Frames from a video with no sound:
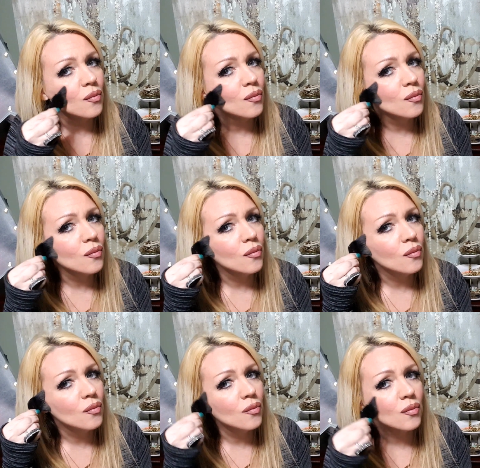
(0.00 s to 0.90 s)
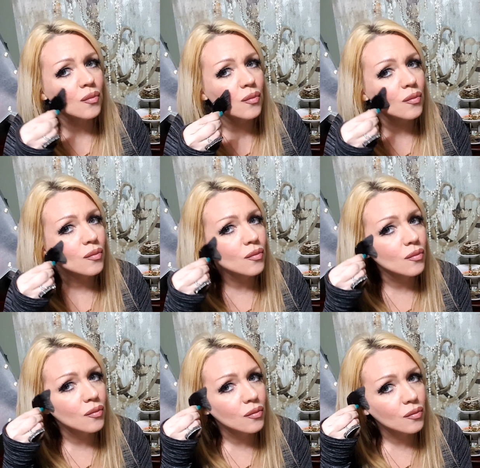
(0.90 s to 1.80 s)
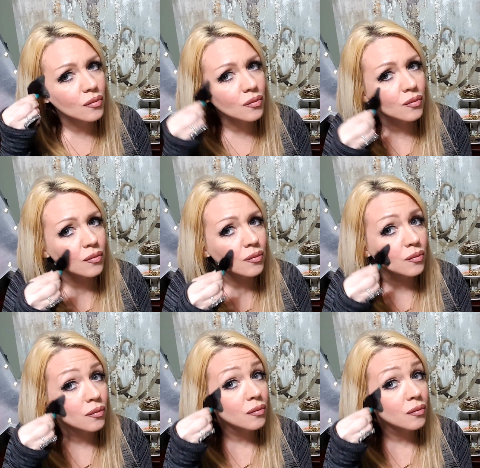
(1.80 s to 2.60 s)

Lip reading: (silence)